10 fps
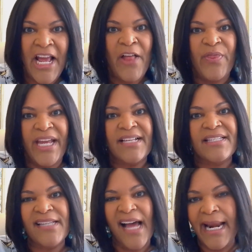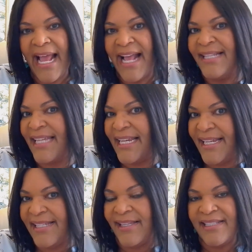that it's not as
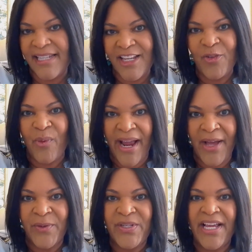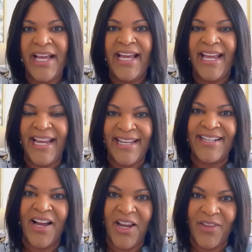easy to get around in
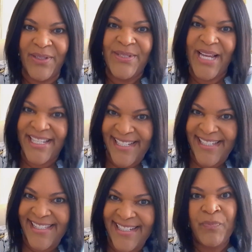Colleyville, Texas.